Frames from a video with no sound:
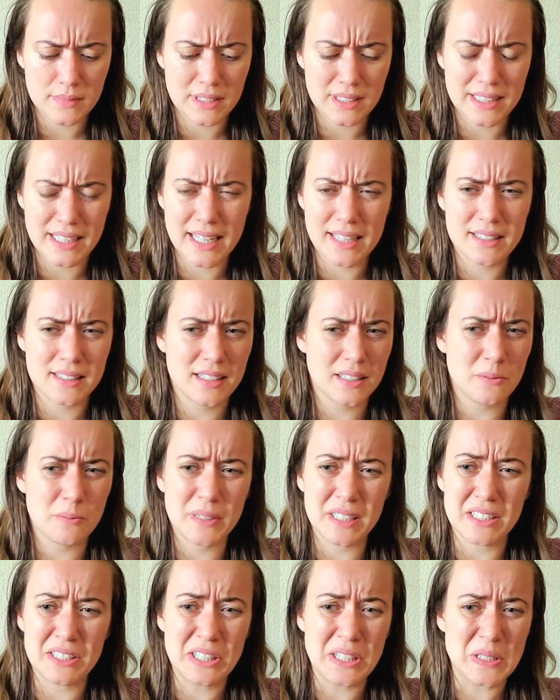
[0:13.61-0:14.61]
next thing we
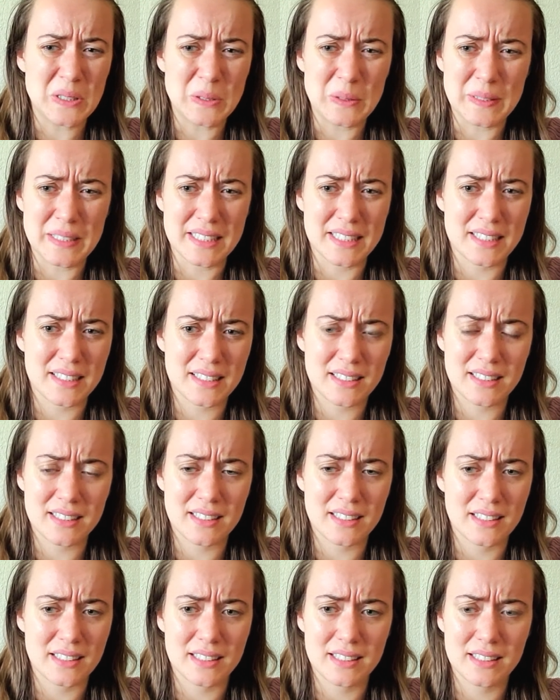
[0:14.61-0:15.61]
know is
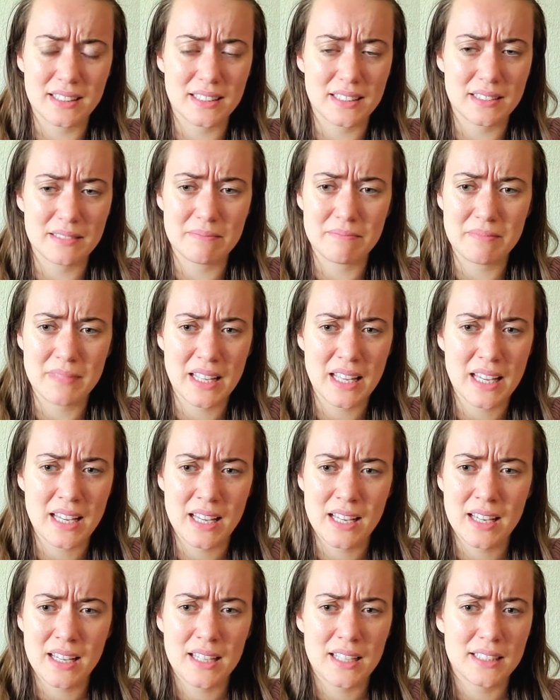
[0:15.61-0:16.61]

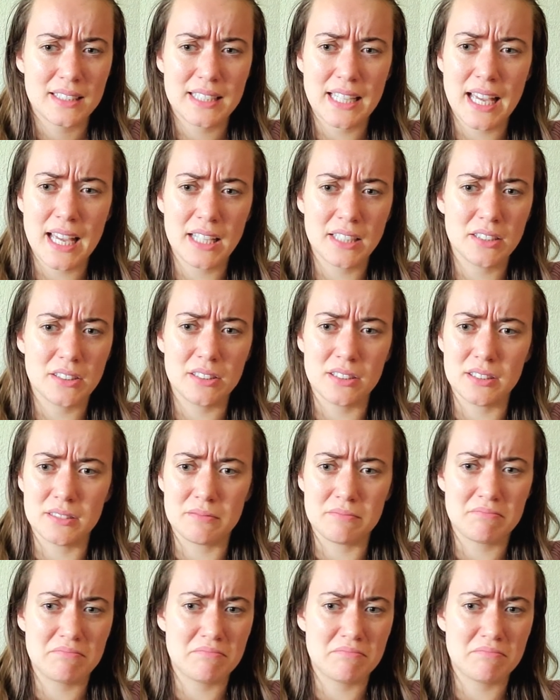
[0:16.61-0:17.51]
10 or